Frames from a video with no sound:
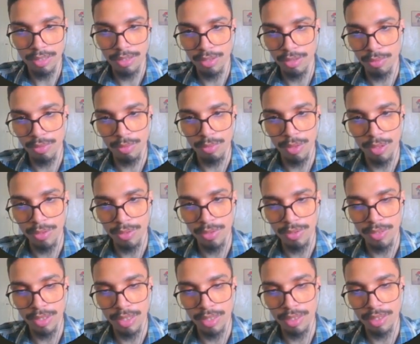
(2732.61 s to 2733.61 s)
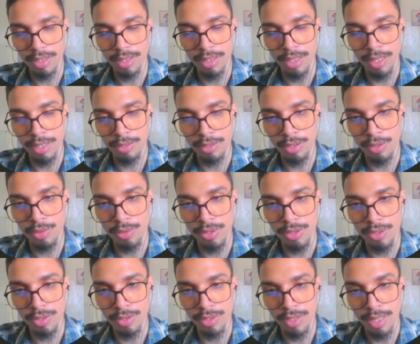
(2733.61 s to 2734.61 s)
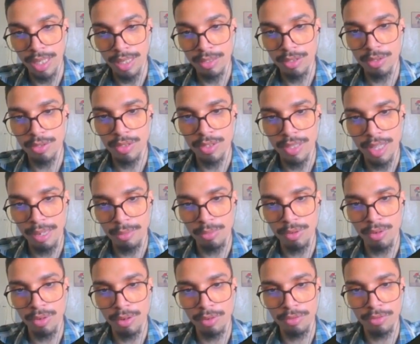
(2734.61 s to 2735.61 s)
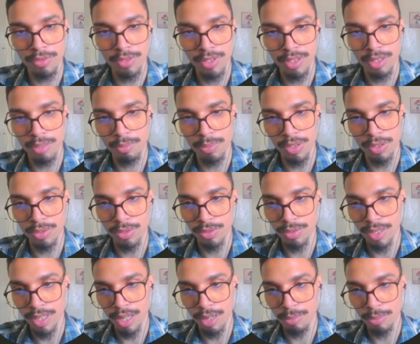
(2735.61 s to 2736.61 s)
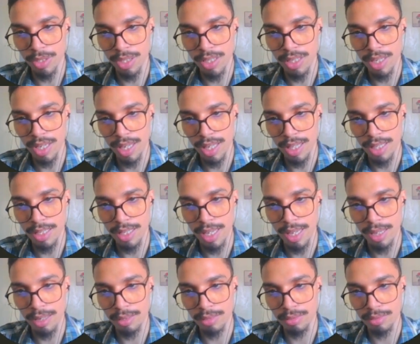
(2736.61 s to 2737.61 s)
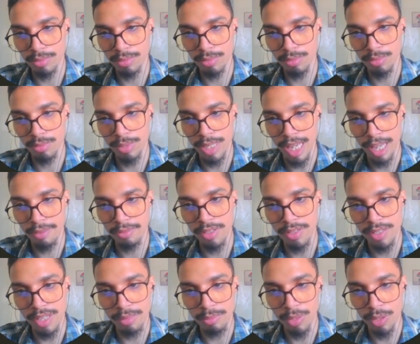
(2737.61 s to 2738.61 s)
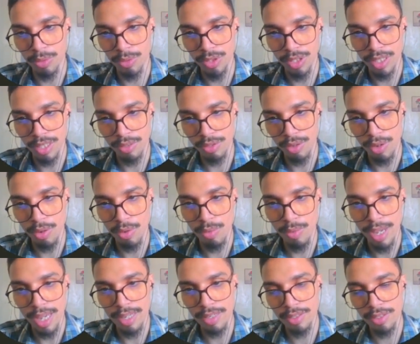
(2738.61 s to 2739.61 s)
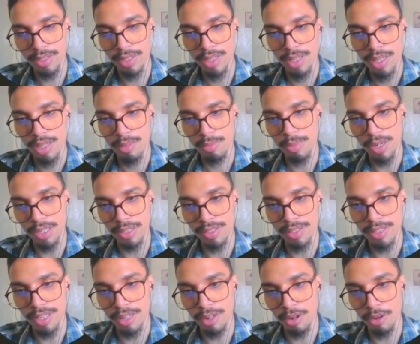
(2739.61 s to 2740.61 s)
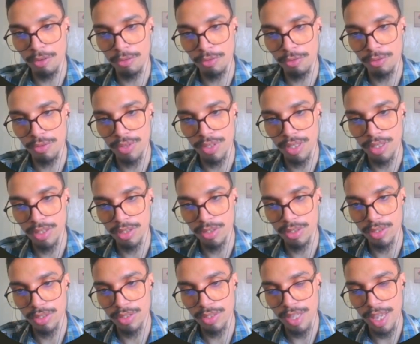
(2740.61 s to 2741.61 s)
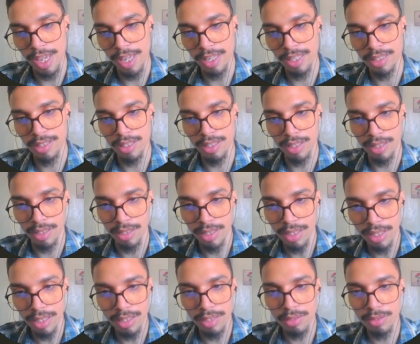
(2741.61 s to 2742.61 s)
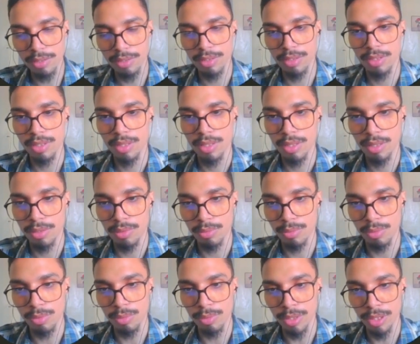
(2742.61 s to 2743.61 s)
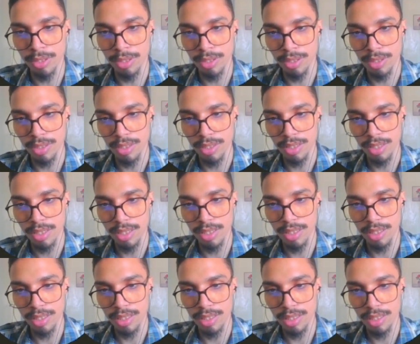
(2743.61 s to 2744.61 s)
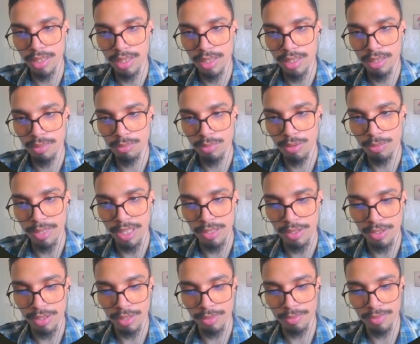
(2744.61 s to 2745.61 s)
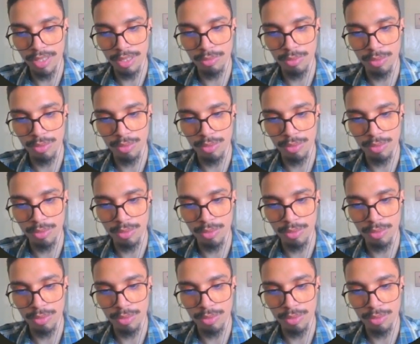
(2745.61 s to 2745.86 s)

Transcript: So we want to let the user enter the number of snippet to copy, and then we have the same logic as always, but instead of saying delete, we will implement something.